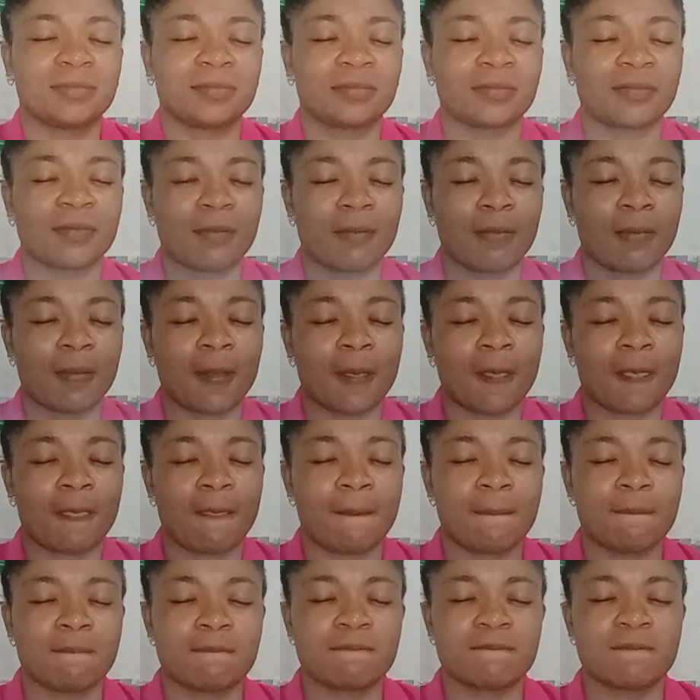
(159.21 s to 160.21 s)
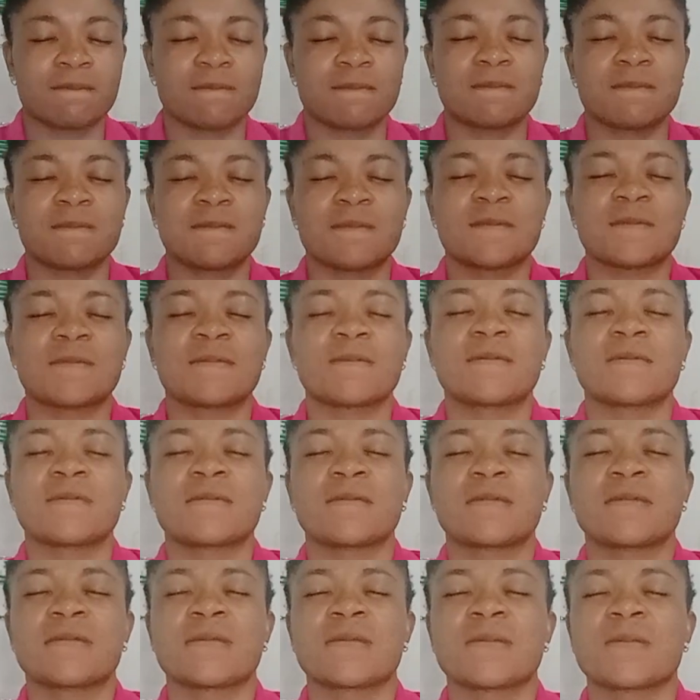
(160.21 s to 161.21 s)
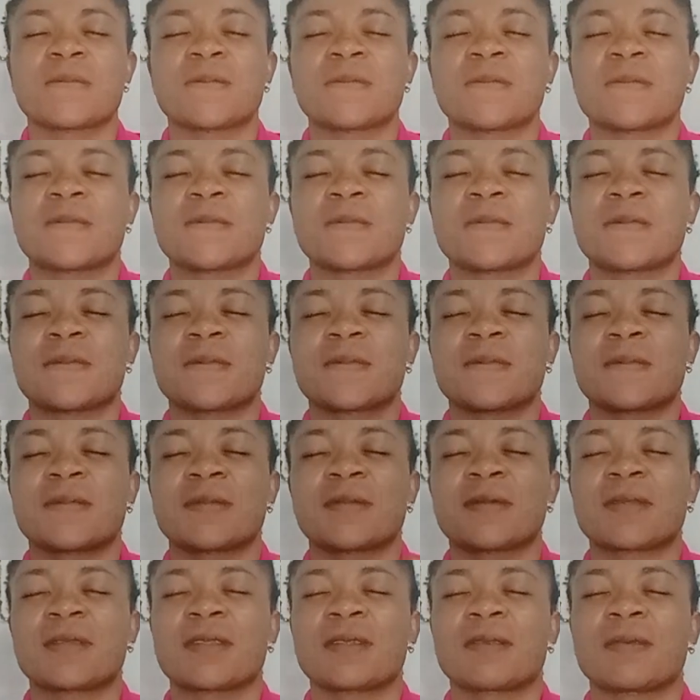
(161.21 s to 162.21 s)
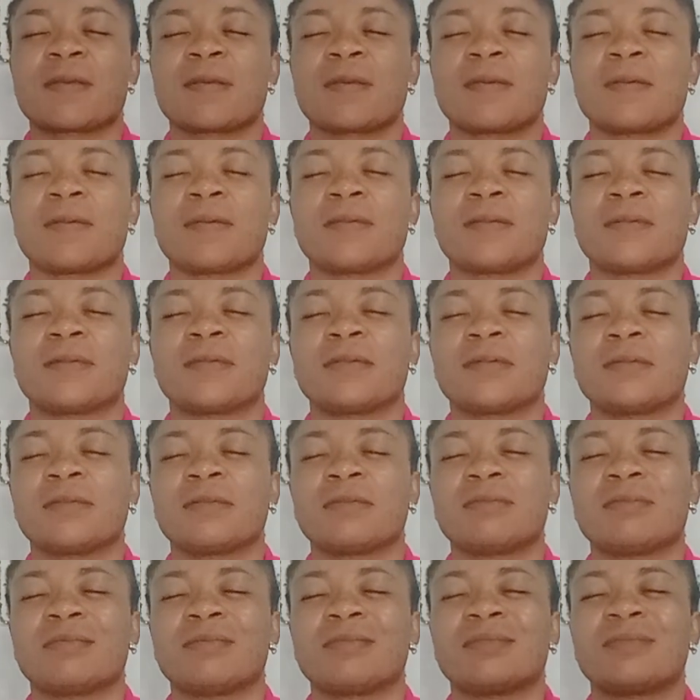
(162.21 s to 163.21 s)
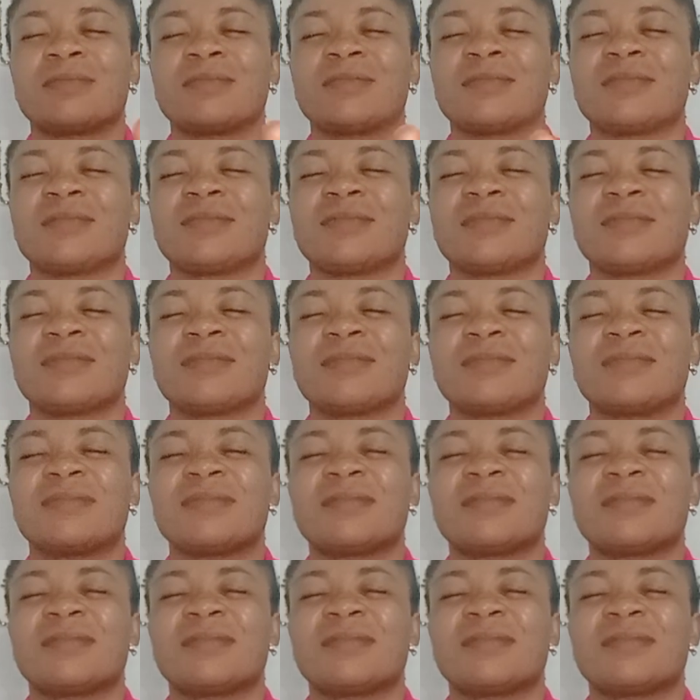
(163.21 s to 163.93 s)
And then with the long, I had both the long, the three colors and the two colors.